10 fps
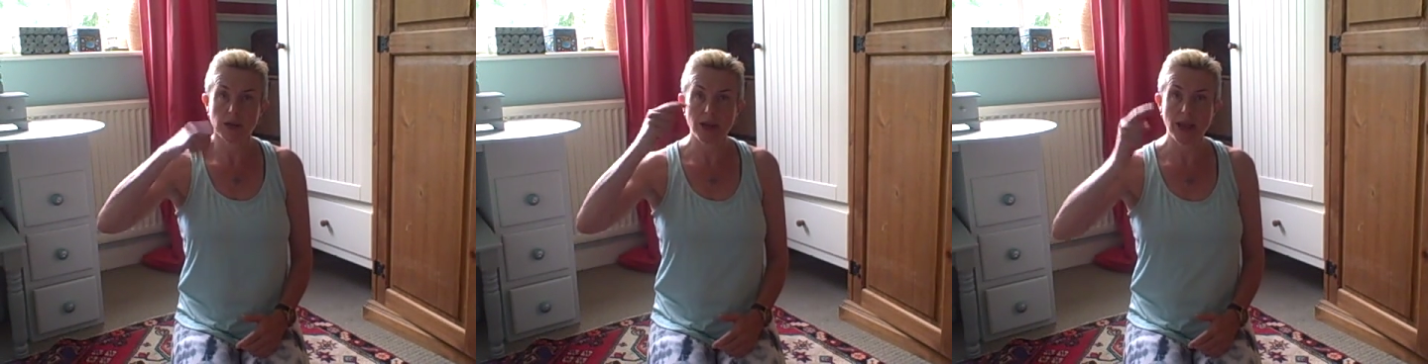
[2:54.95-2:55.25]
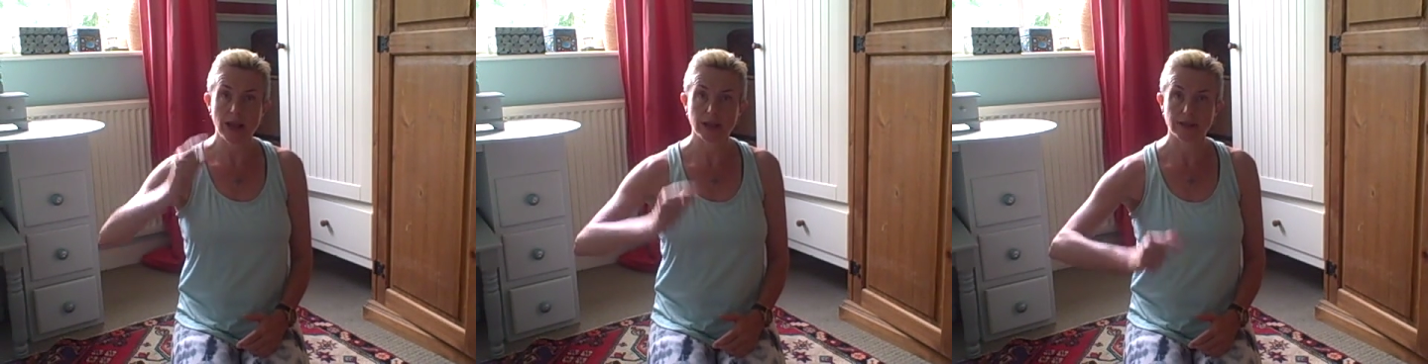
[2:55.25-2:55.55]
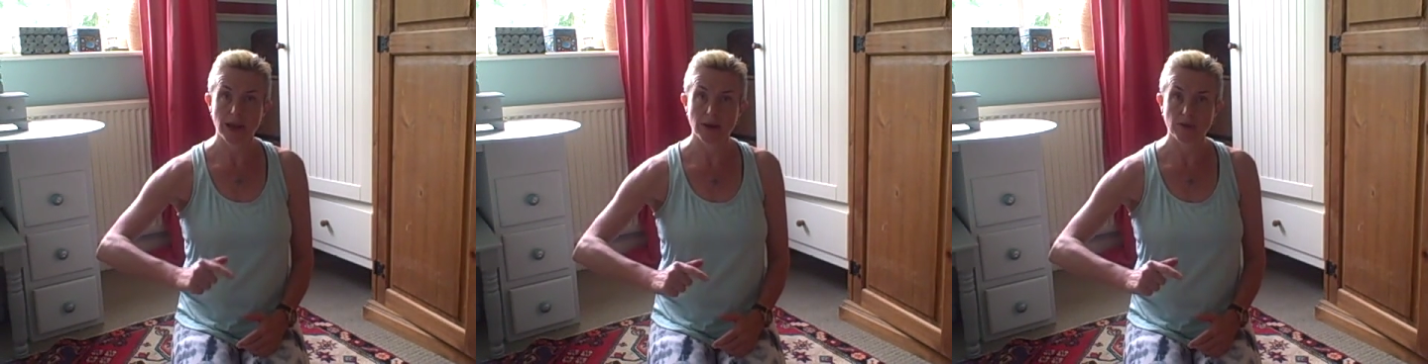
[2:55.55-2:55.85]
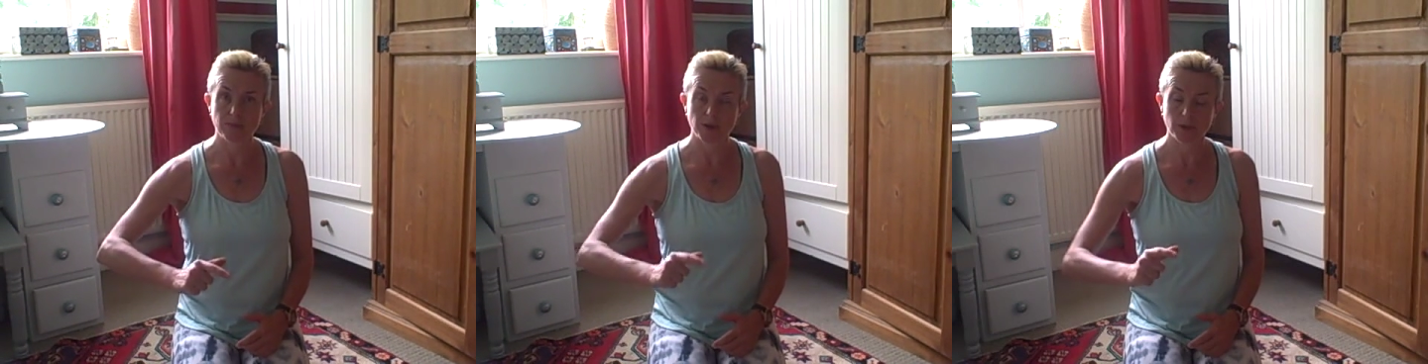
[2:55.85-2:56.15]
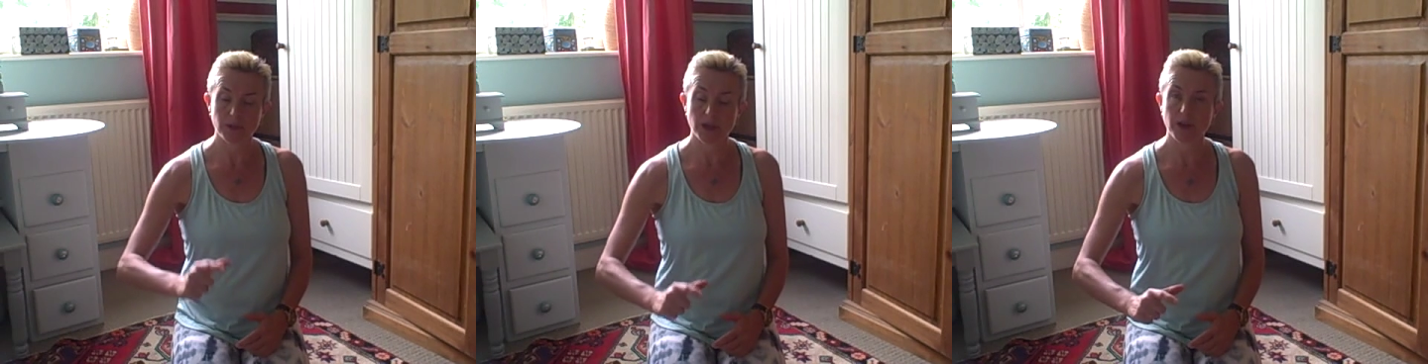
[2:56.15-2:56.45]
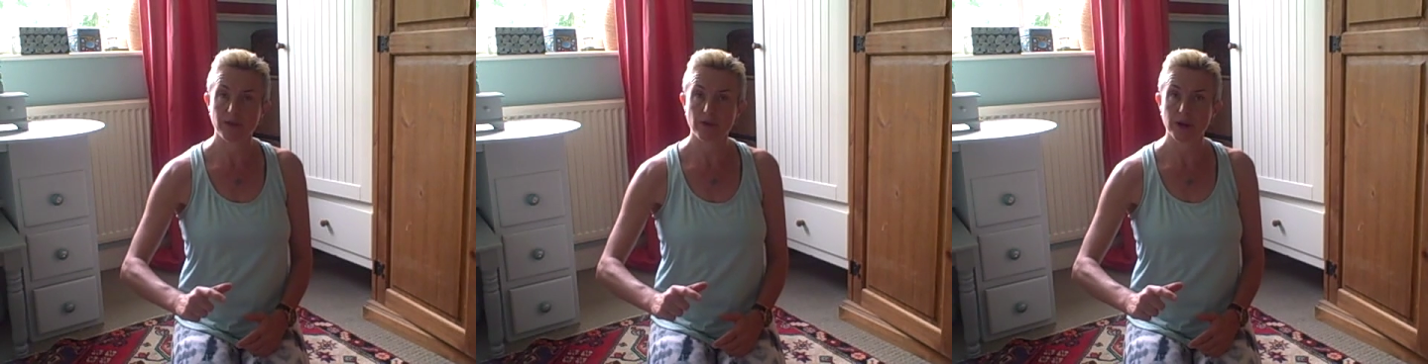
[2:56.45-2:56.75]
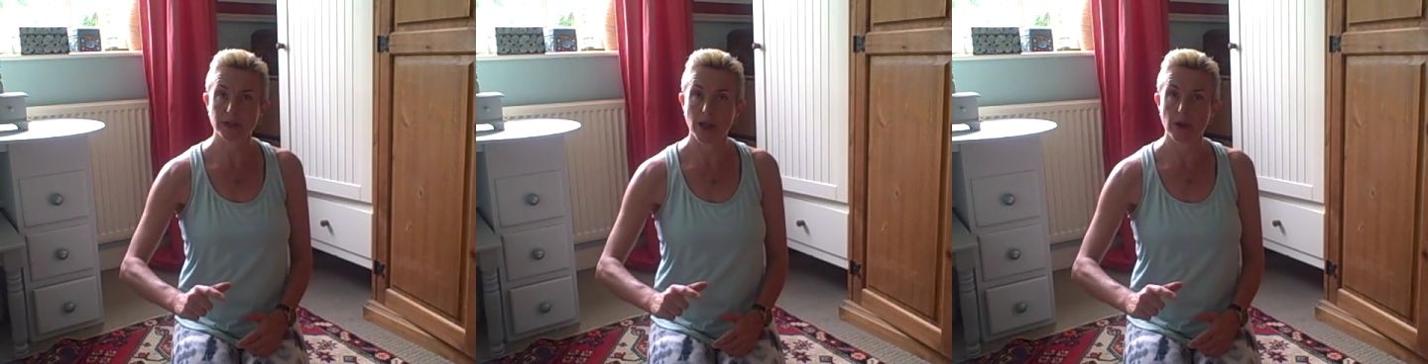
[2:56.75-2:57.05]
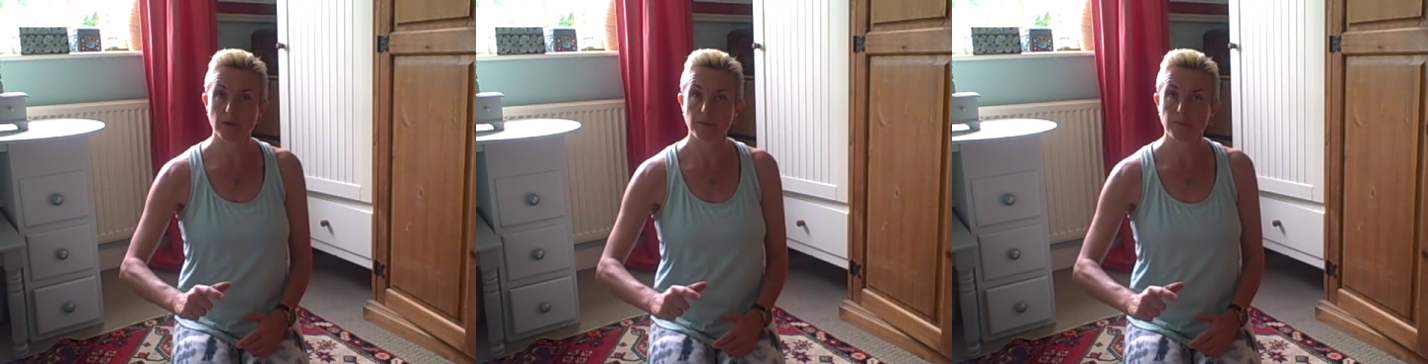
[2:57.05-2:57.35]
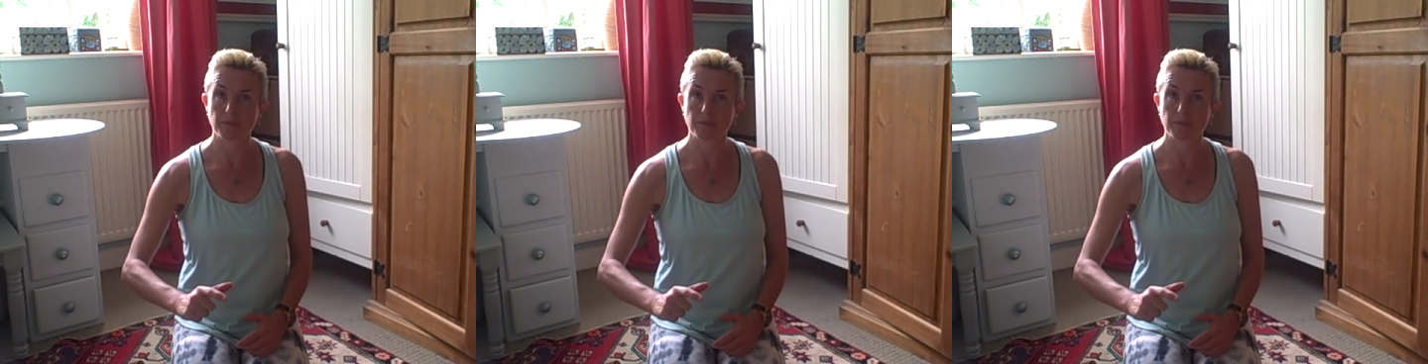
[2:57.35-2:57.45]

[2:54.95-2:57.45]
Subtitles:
inhale, exhale, come to the end of your exhale,